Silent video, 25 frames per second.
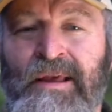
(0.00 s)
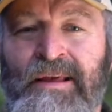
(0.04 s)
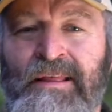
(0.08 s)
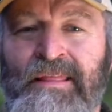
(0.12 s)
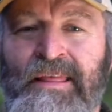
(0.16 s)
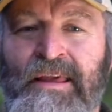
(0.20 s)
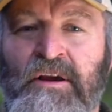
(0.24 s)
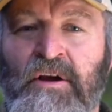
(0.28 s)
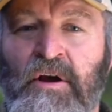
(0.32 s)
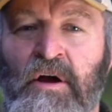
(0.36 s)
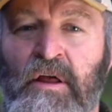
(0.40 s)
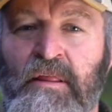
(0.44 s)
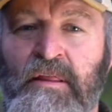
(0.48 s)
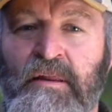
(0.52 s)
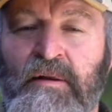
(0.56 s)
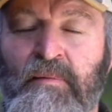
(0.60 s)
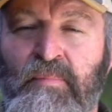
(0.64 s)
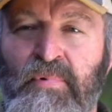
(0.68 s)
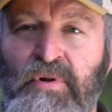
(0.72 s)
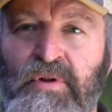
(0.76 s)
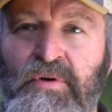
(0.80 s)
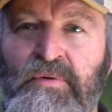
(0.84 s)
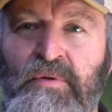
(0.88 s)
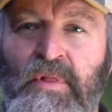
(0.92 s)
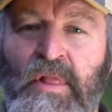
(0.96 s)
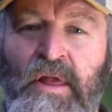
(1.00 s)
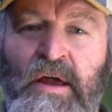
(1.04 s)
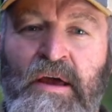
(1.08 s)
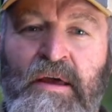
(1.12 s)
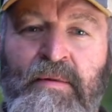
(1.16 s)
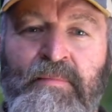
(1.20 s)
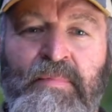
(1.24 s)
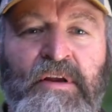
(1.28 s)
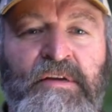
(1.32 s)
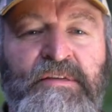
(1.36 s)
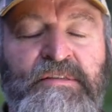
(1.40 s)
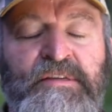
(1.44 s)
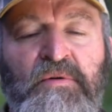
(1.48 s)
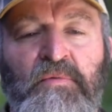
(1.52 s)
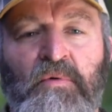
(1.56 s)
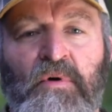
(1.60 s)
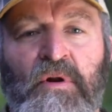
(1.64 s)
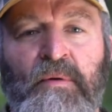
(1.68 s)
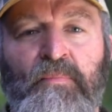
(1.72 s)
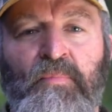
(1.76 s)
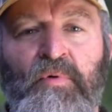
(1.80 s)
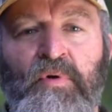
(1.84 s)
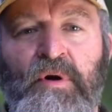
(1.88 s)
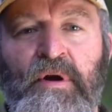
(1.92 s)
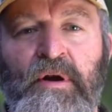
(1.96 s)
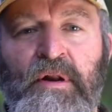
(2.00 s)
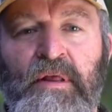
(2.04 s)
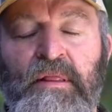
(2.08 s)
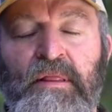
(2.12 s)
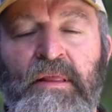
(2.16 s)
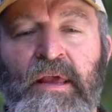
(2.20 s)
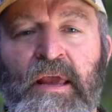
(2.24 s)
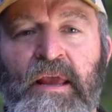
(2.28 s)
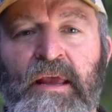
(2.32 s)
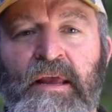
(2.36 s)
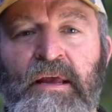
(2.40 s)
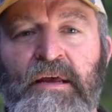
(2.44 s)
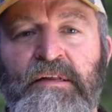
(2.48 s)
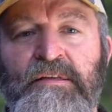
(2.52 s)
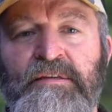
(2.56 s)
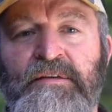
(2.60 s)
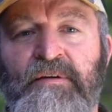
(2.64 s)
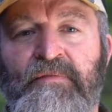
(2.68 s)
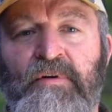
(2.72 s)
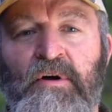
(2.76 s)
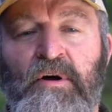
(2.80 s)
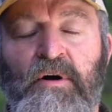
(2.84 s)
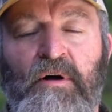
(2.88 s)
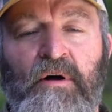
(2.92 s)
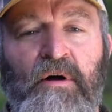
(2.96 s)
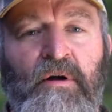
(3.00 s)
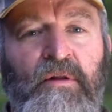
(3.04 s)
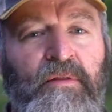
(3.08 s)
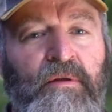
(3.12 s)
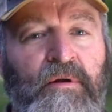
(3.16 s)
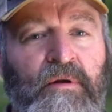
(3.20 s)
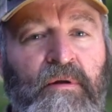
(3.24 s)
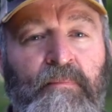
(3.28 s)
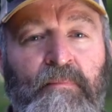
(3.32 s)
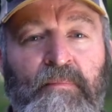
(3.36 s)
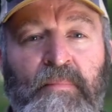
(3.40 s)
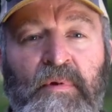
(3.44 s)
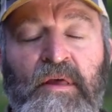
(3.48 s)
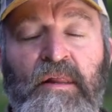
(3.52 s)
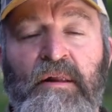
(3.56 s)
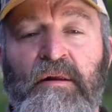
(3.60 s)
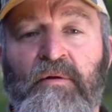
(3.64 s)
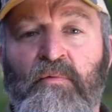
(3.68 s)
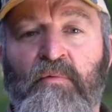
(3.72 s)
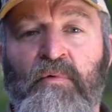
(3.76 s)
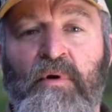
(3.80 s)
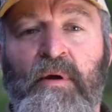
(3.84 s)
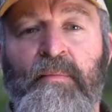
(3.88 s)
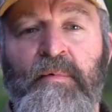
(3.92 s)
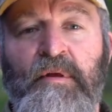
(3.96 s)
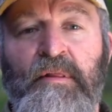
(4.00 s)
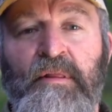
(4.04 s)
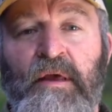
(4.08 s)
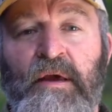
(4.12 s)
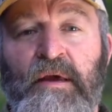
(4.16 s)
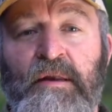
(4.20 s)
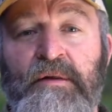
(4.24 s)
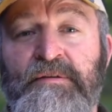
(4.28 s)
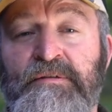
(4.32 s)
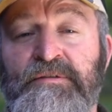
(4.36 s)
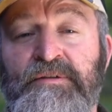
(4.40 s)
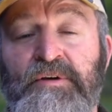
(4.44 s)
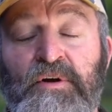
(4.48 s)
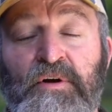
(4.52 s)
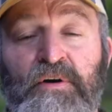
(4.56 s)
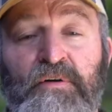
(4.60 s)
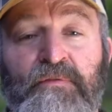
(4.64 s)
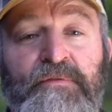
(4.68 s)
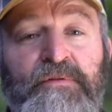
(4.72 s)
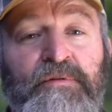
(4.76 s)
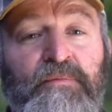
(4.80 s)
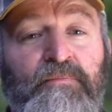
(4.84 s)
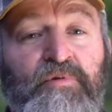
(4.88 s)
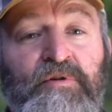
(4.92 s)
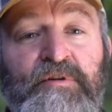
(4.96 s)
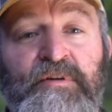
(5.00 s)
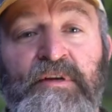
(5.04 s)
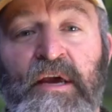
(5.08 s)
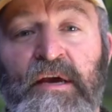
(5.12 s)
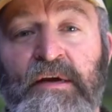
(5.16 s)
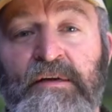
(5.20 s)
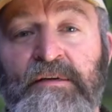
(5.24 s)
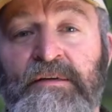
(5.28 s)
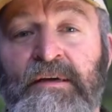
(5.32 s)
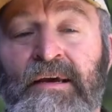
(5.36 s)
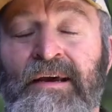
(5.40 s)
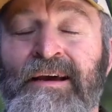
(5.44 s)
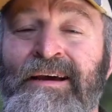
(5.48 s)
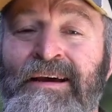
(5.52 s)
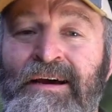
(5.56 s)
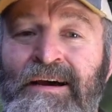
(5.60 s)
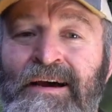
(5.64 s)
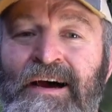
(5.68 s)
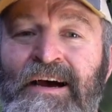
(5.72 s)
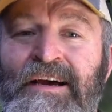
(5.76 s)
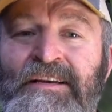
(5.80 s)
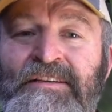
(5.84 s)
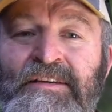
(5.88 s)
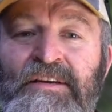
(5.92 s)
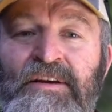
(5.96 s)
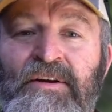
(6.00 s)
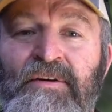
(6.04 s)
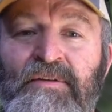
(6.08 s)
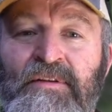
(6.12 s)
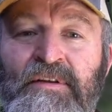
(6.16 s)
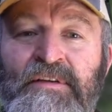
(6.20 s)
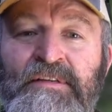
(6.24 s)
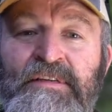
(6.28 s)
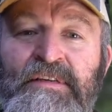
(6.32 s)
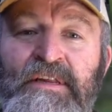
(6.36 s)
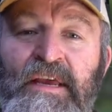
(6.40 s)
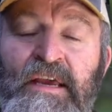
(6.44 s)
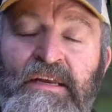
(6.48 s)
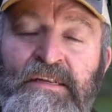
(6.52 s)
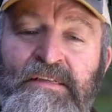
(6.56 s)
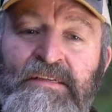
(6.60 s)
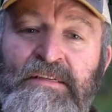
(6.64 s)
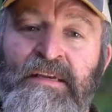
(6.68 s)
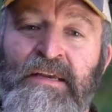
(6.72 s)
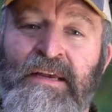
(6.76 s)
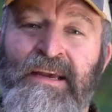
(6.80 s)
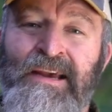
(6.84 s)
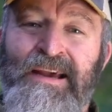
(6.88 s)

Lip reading: They call it a blue line because they want to put it in the hands of all the men and women that serve to protect us here in the States,